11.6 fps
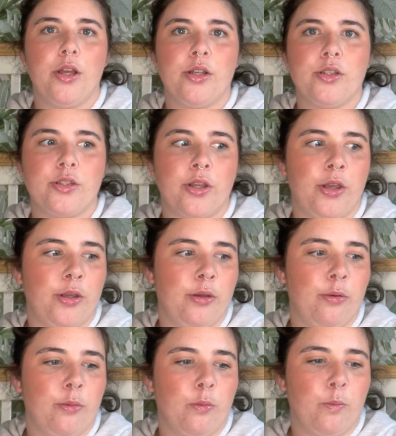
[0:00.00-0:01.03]

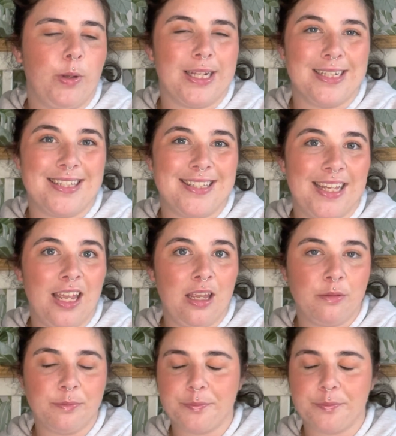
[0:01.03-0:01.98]
so we can see.